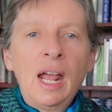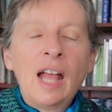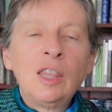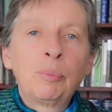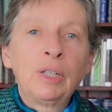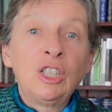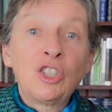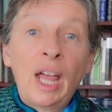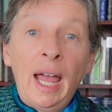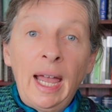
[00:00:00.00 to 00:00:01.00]
and the British
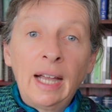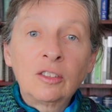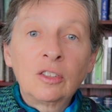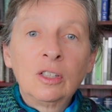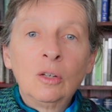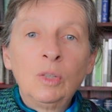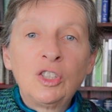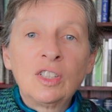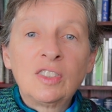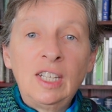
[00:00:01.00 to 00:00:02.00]
Act
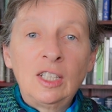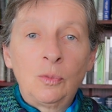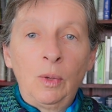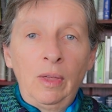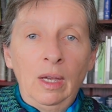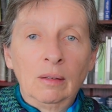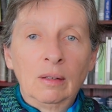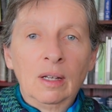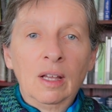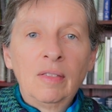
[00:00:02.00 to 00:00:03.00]
which it sits within,
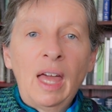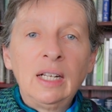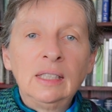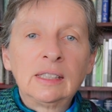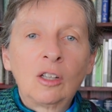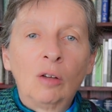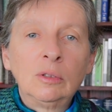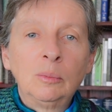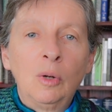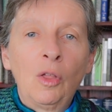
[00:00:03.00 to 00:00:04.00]
that is the
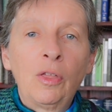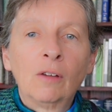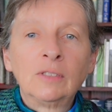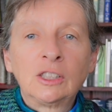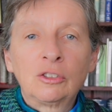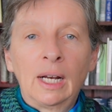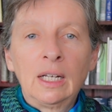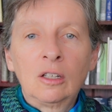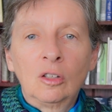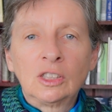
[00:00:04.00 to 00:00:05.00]
Commonwealth of
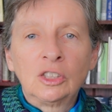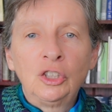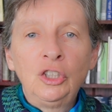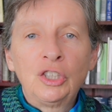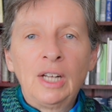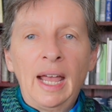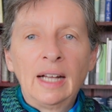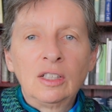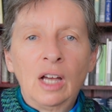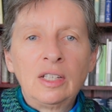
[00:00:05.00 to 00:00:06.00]
Australia Constitution
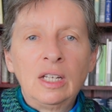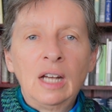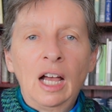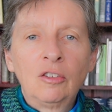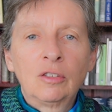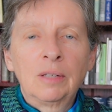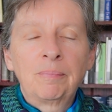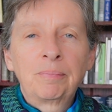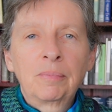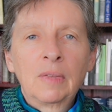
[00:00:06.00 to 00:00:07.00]
Act 1900.
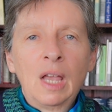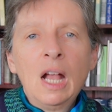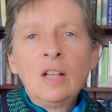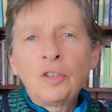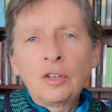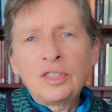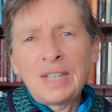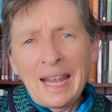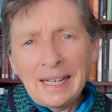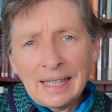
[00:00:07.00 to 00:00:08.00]
So
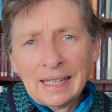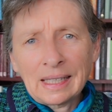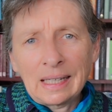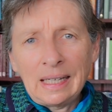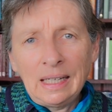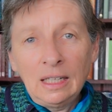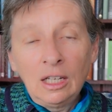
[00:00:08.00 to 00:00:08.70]
technically,